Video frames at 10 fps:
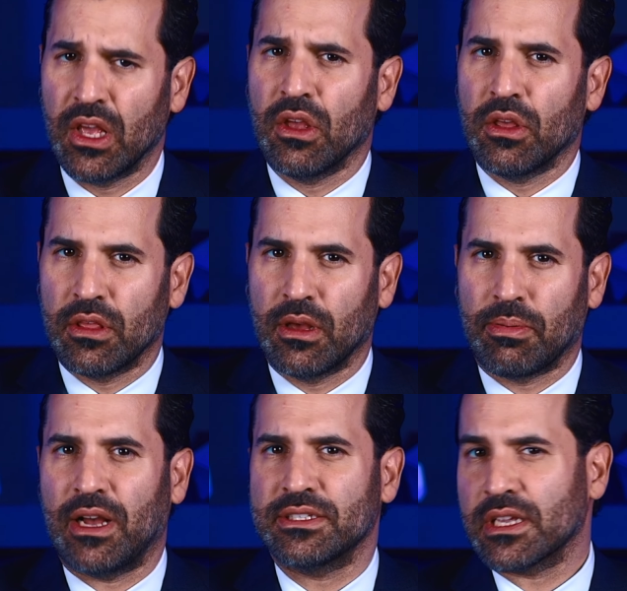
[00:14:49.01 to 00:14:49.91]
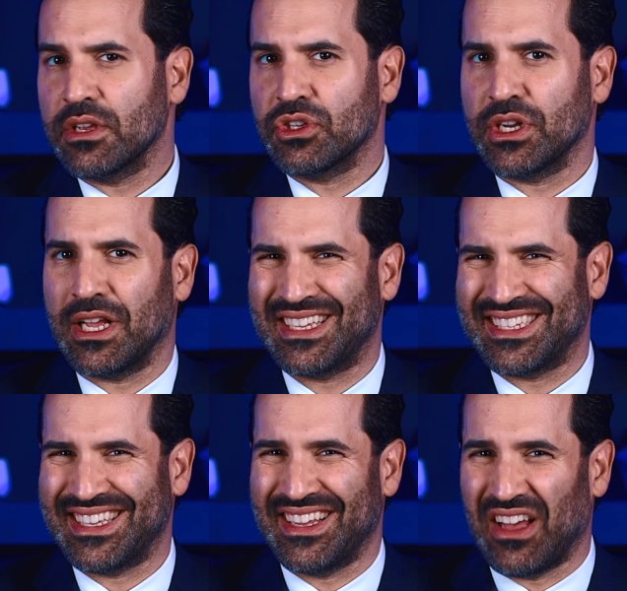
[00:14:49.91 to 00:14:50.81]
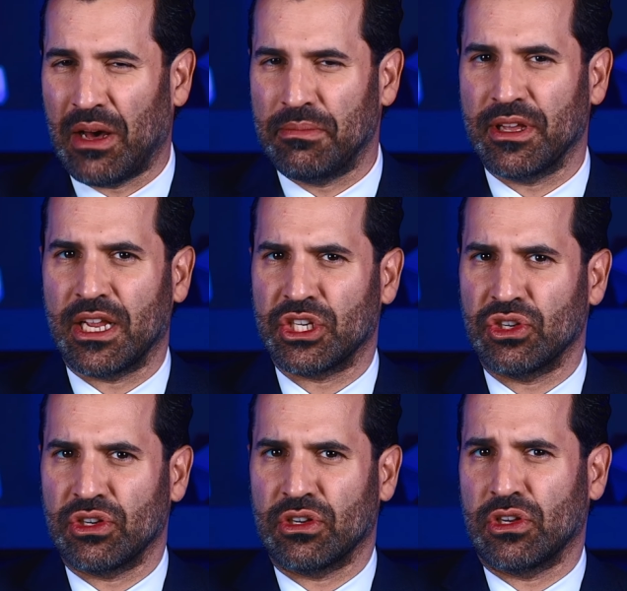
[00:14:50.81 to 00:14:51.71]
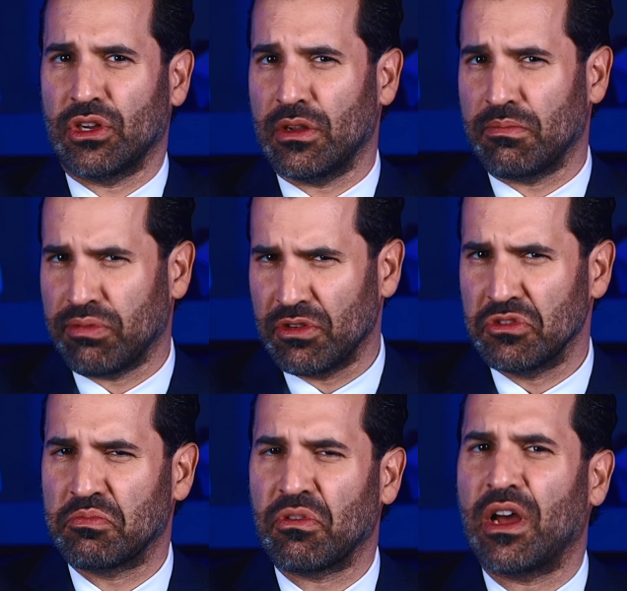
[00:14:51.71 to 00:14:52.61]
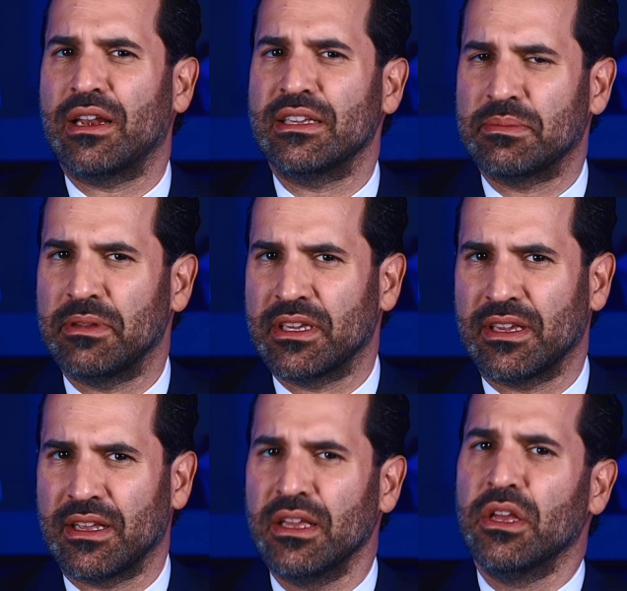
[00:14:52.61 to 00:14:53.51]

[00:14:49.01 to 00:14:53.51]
The prosecution has an obligation to produce, broadly speaking,